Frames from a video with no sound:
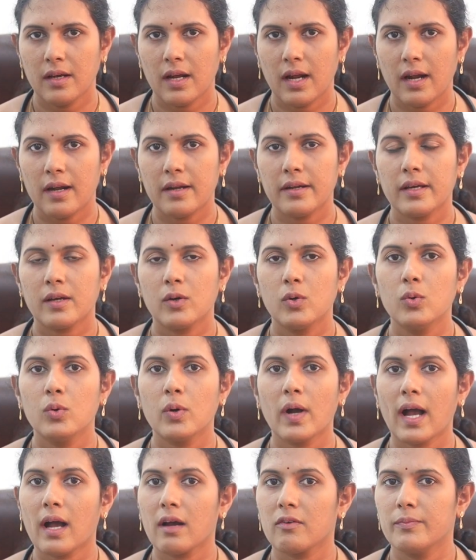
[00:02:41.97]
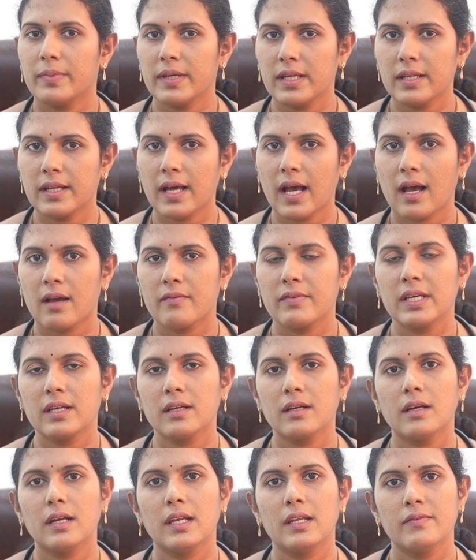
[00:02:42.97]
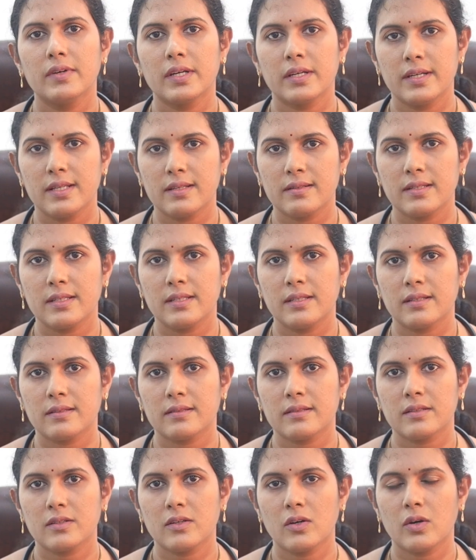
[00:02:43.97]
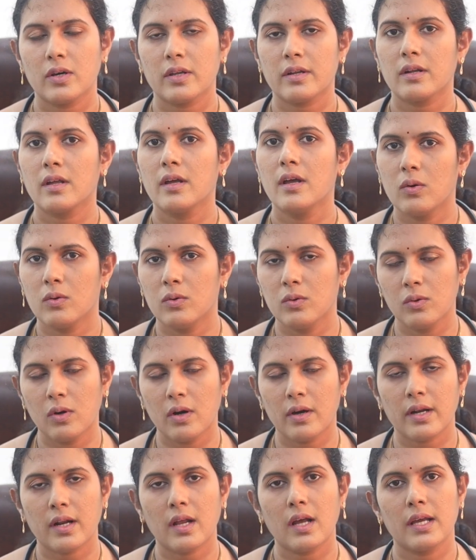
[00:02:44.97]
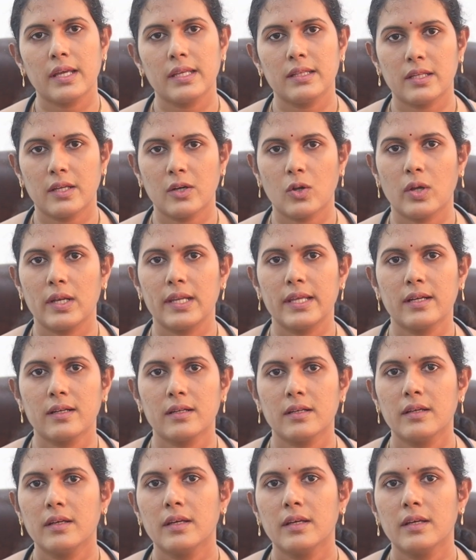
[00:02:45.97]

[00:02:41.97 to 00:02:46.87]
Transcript: and who have been having liver disease or who are ethanolic,